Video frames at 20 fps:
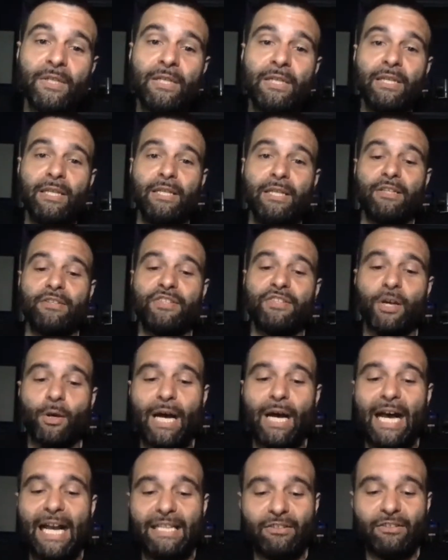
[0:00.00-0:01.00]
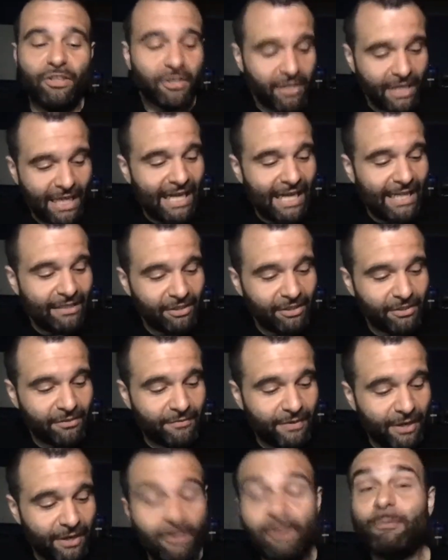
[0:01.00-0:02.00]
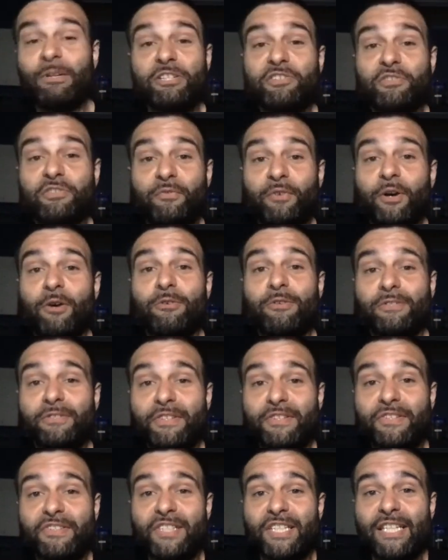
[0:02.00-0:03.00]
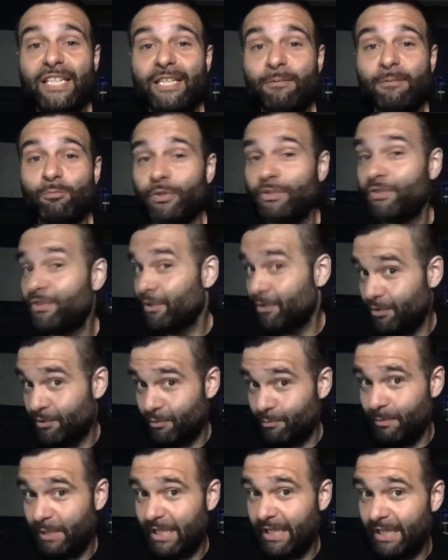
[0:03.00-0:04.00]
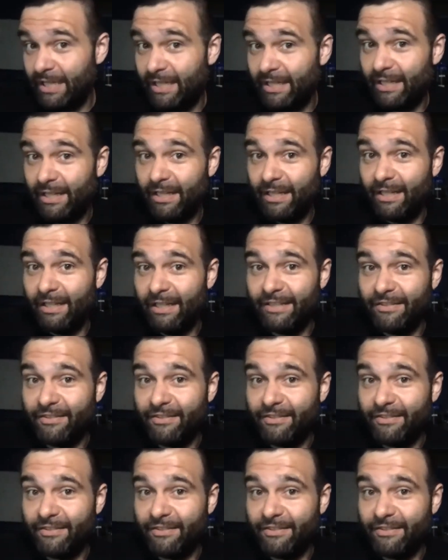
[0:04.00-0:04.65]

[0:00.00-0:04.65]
So I look very much forward to seeing more social media